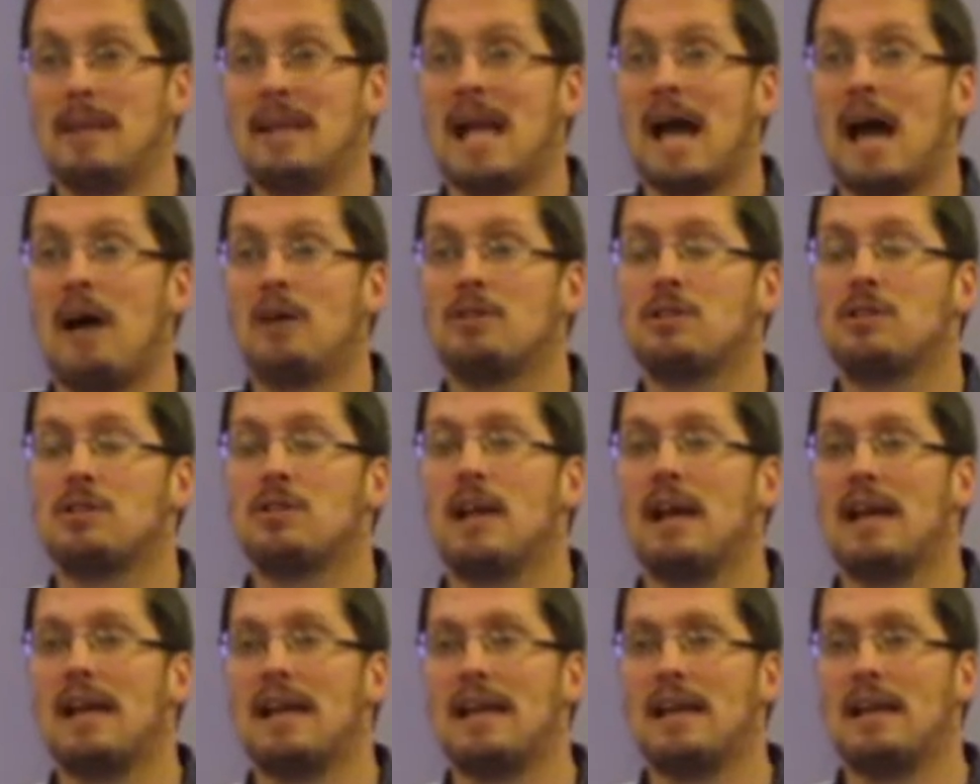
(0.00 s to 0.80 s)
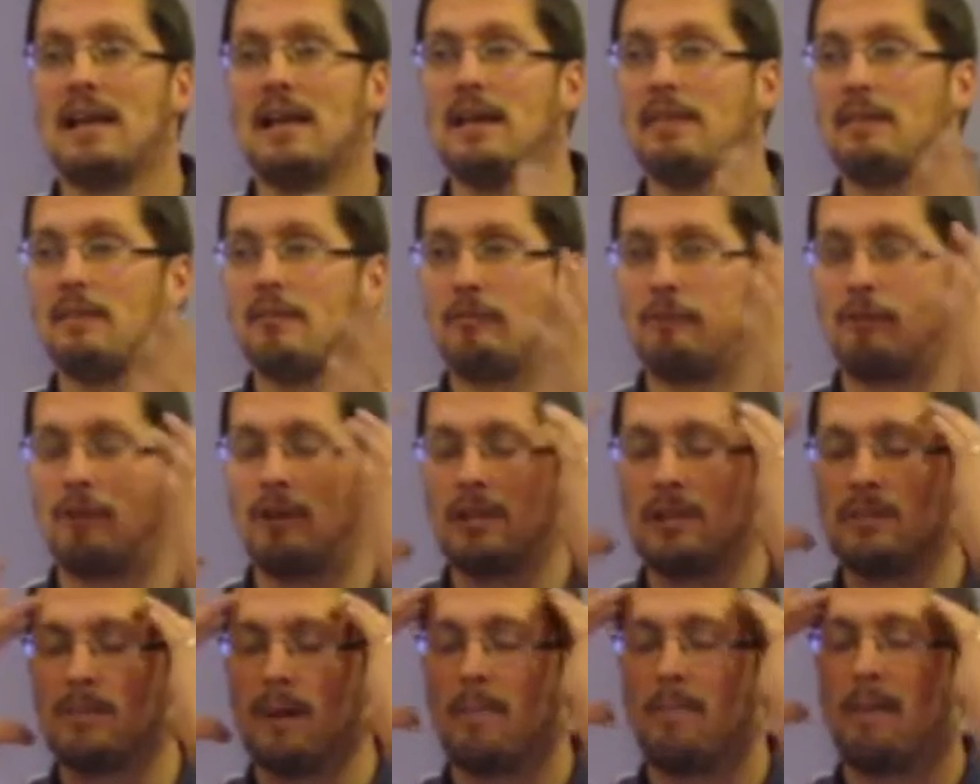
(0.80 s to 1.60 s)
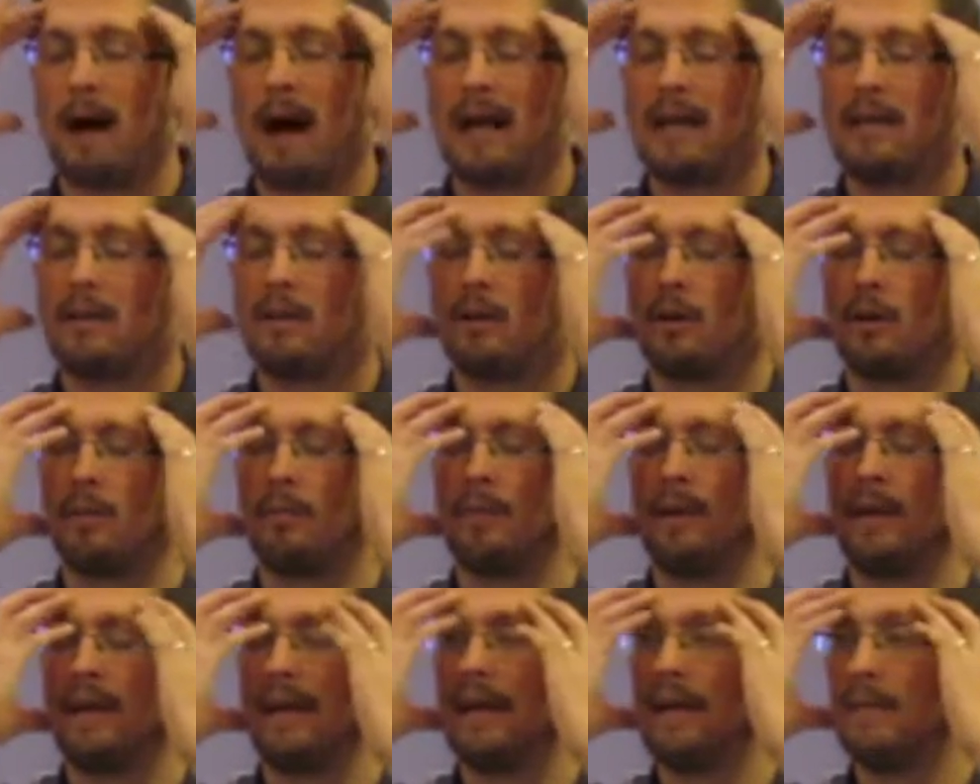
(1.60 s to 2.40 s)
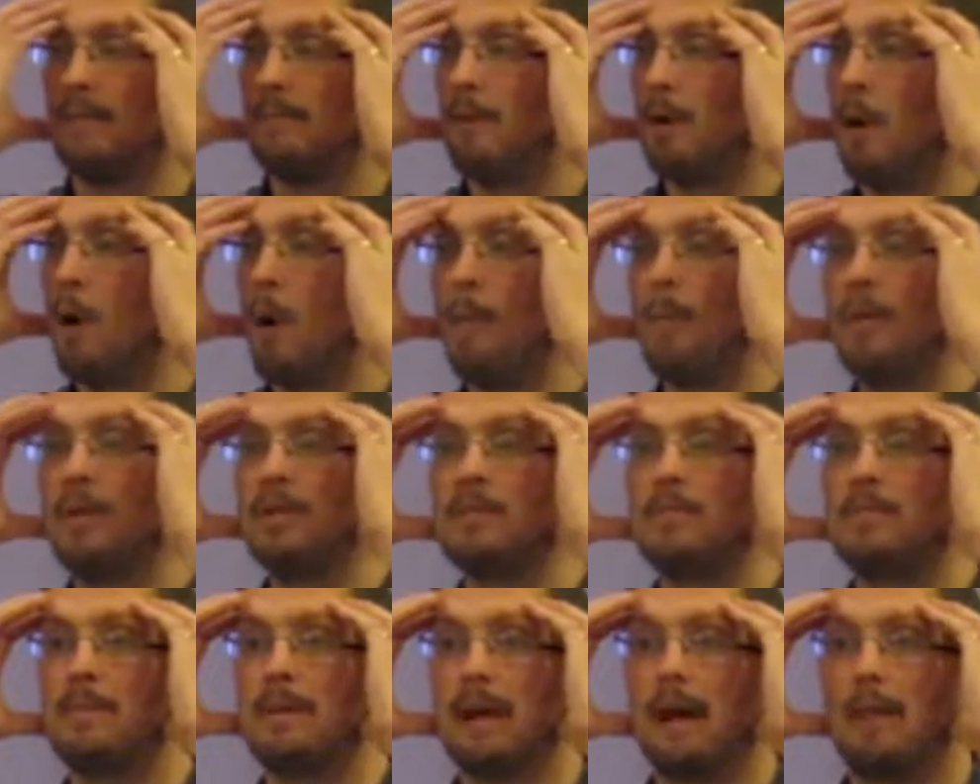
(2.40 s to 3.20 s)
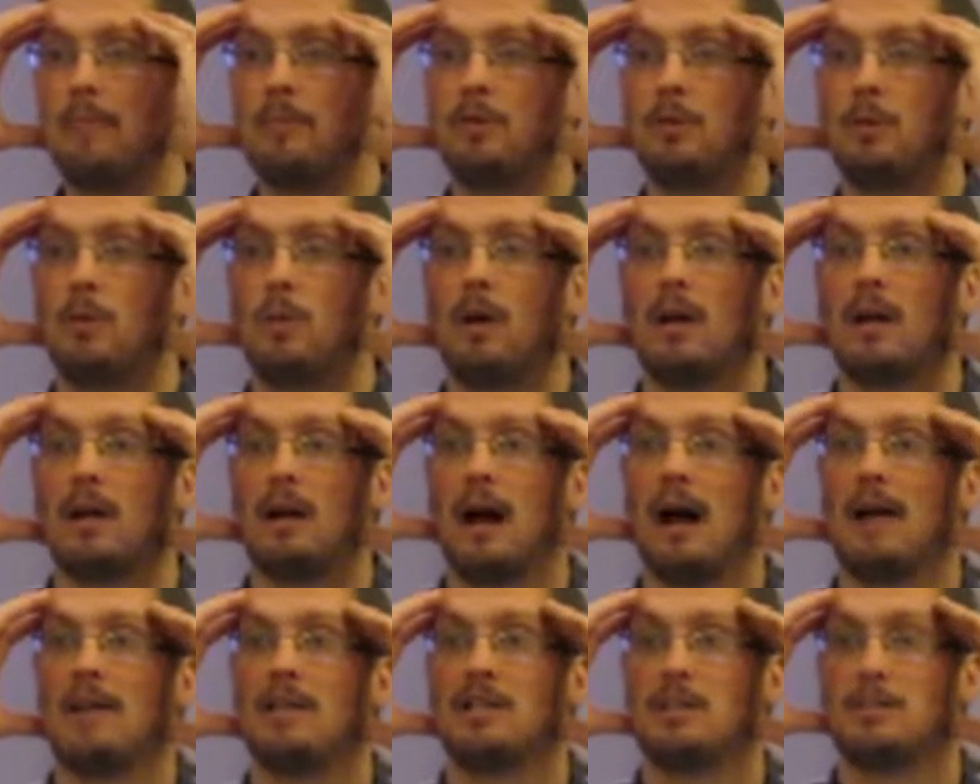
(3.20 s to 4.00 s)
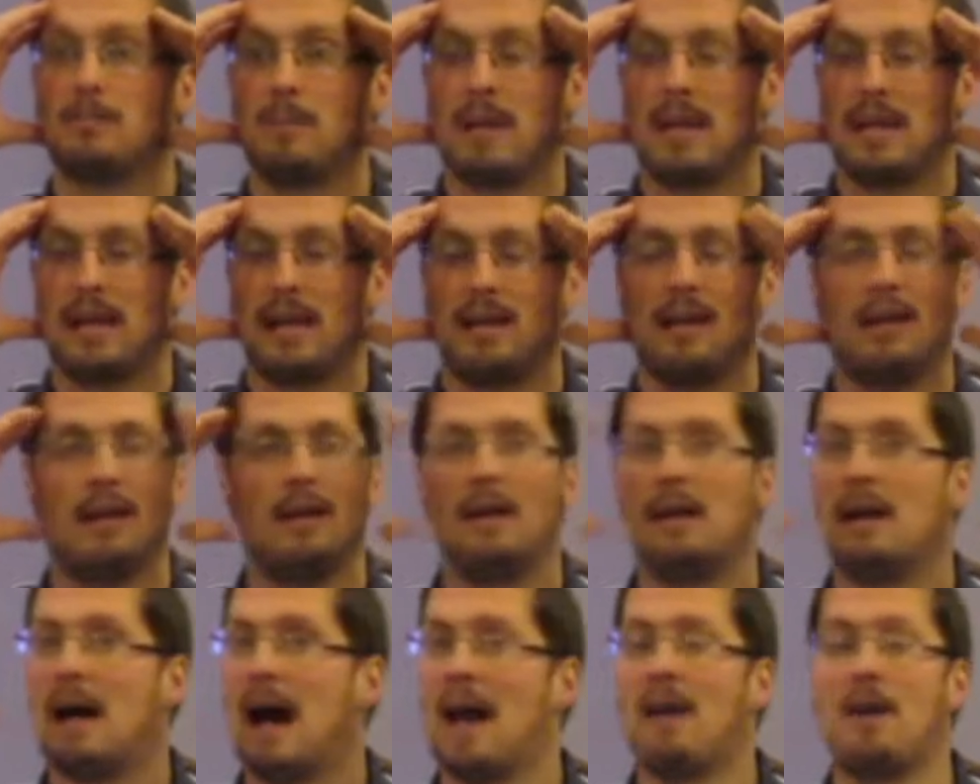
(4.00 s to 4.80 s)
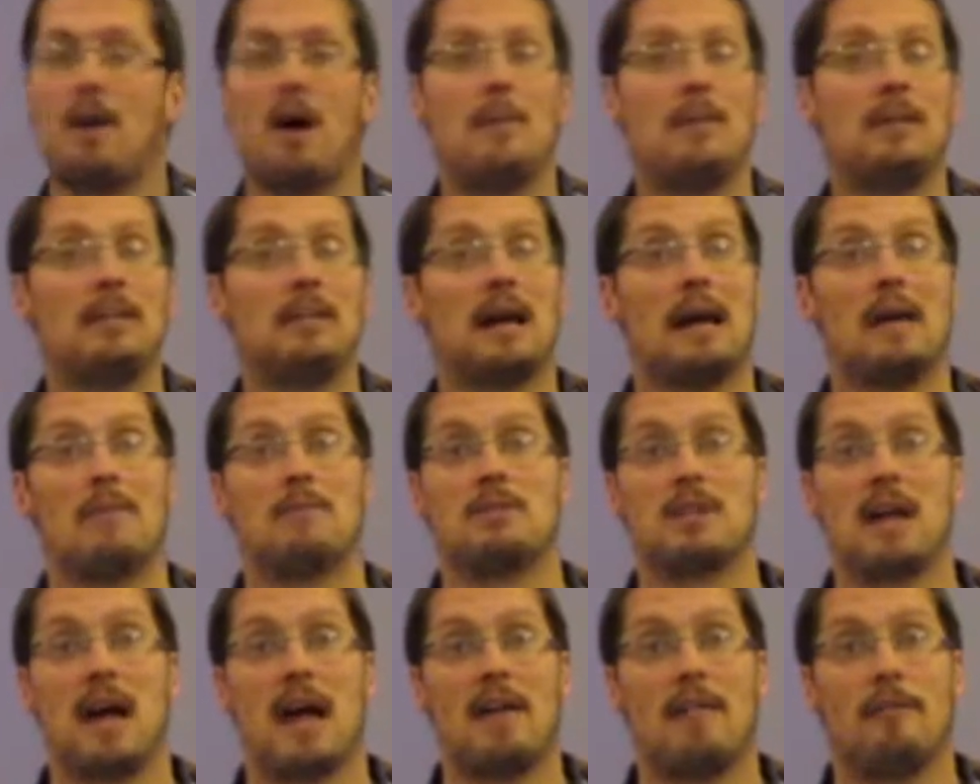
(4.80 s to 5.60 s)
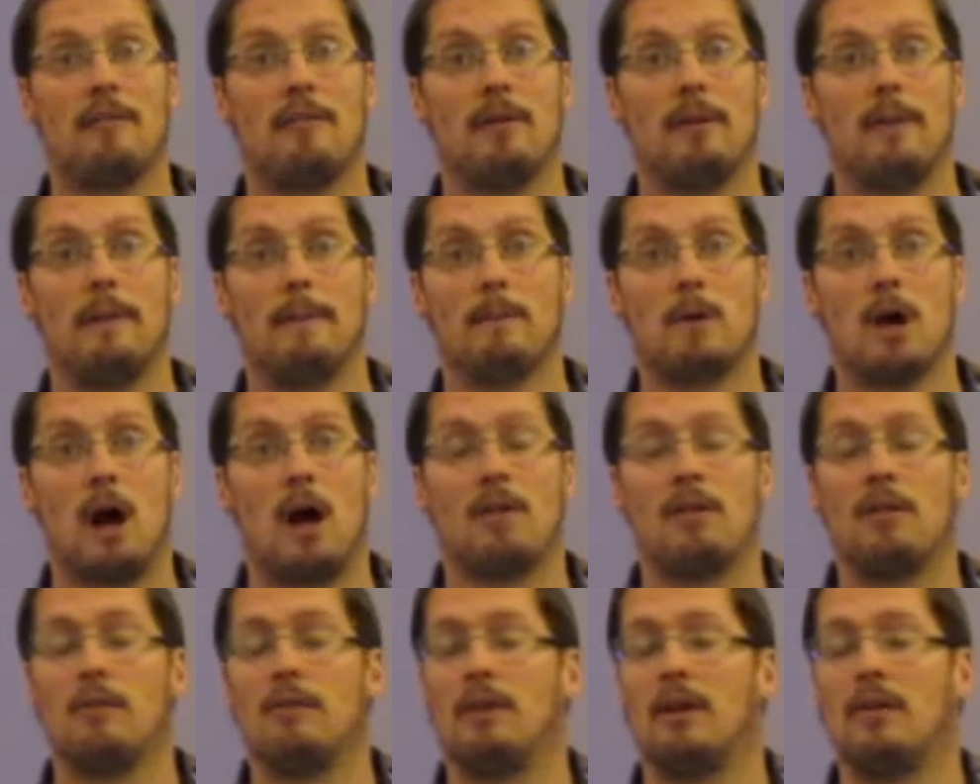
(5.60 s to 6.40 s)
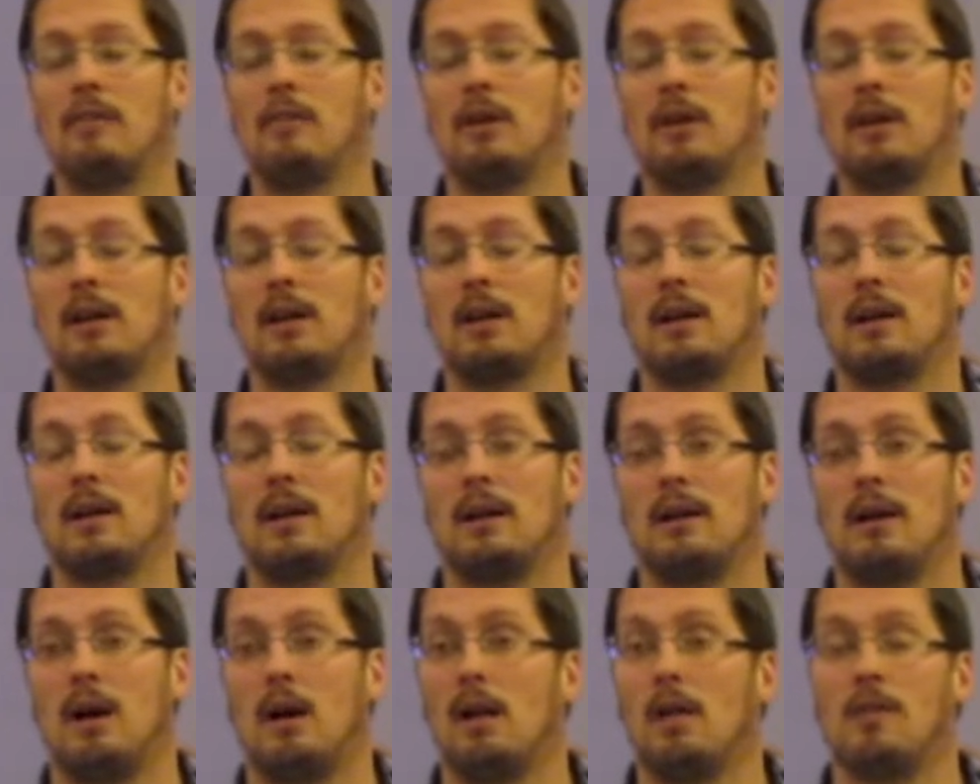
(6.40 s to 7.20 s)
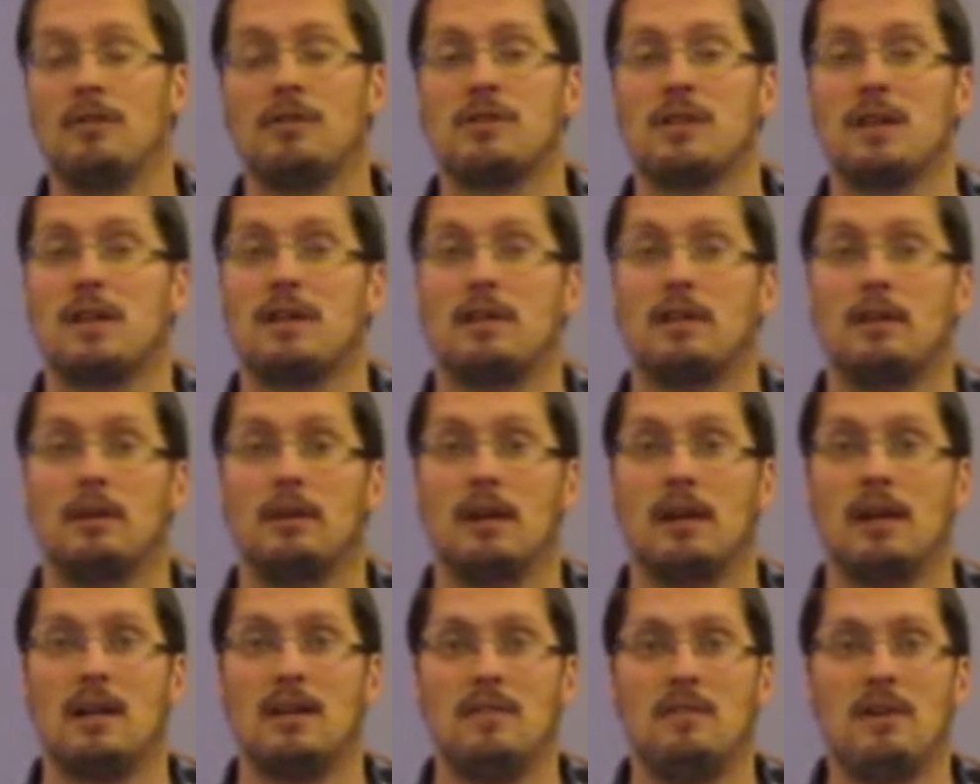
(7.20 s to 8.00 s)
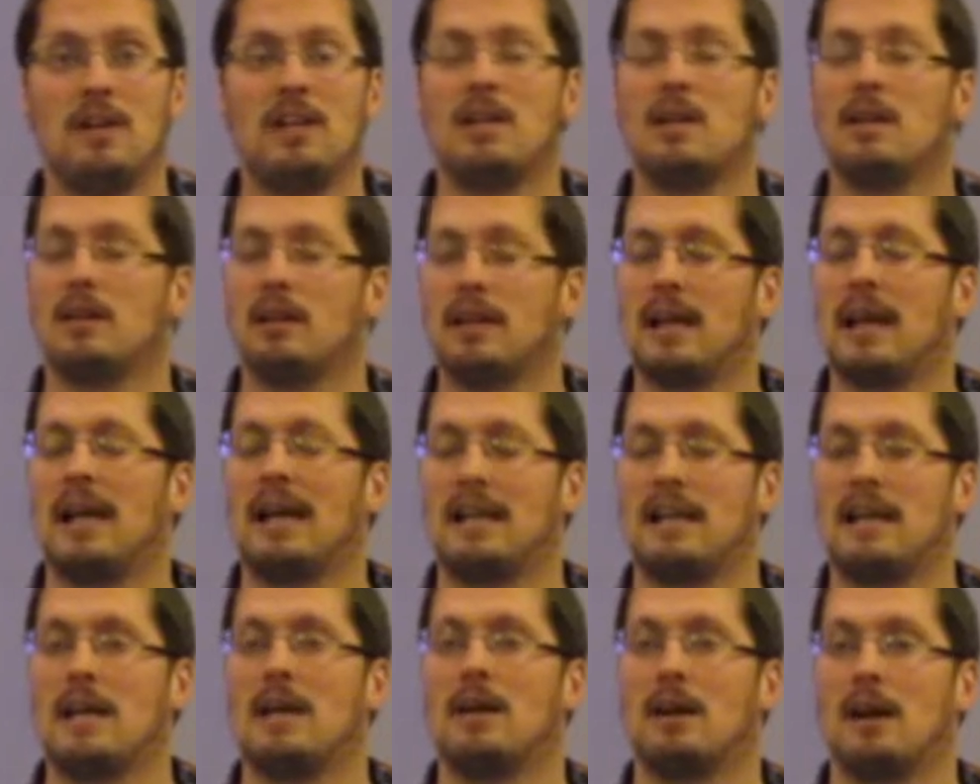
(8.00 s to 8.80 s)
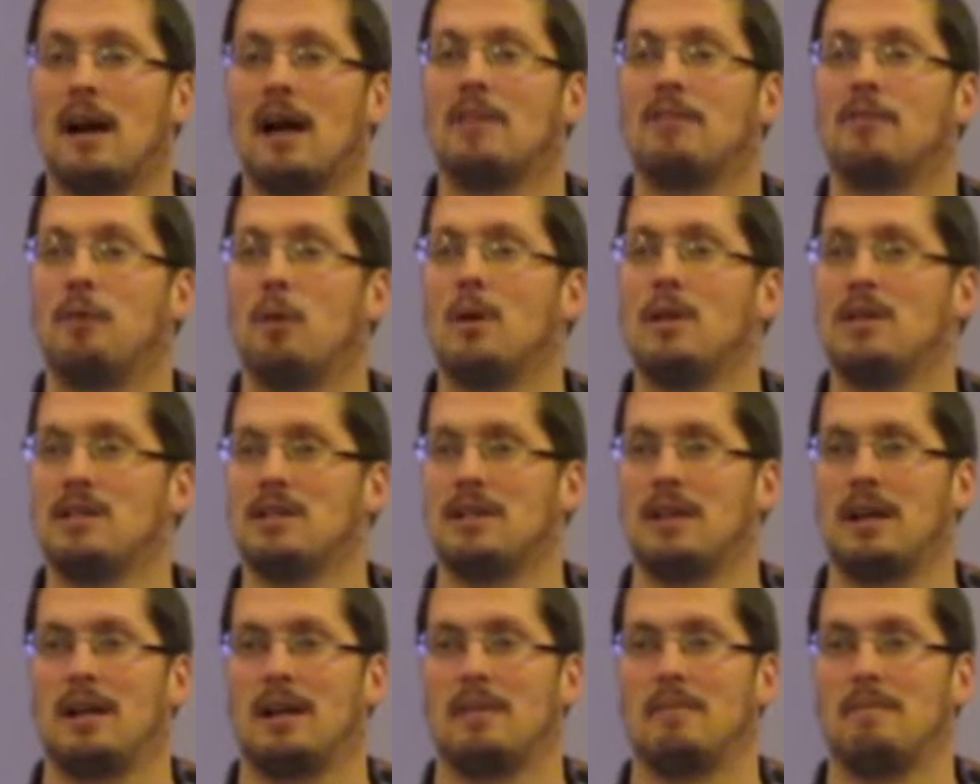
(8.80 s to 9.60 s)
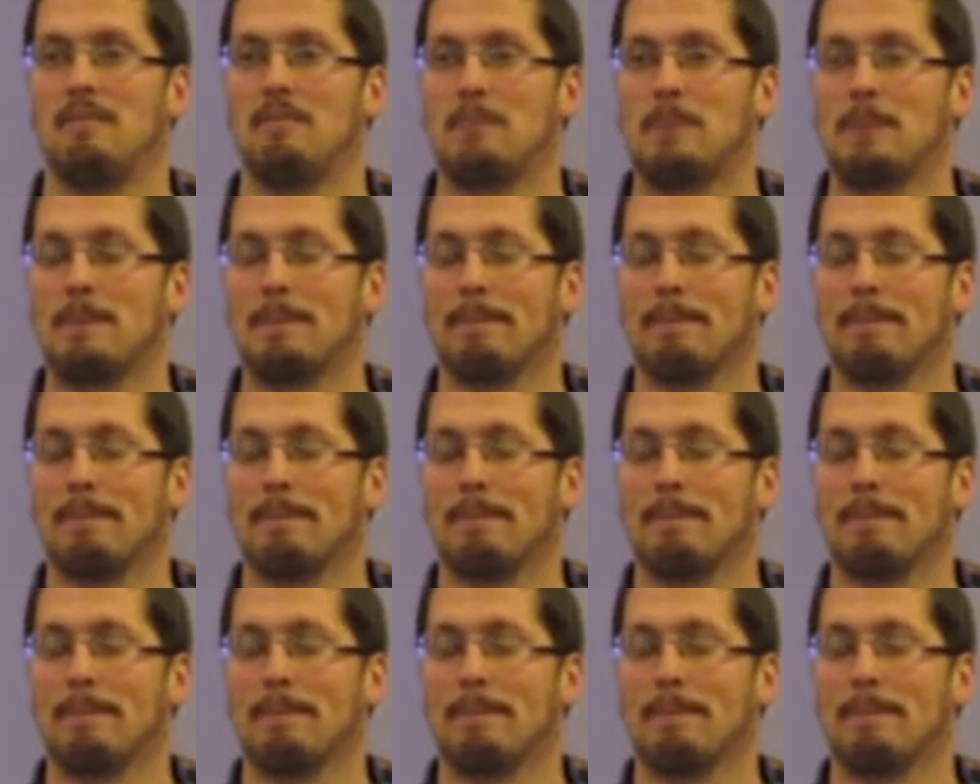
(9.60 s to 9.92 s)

me out so that it frees my mind a little bit. It opens me up to what God is speaking. I don't know how many times I've gone to the river and all of a sudden, conveniently, I can hear God's voice again.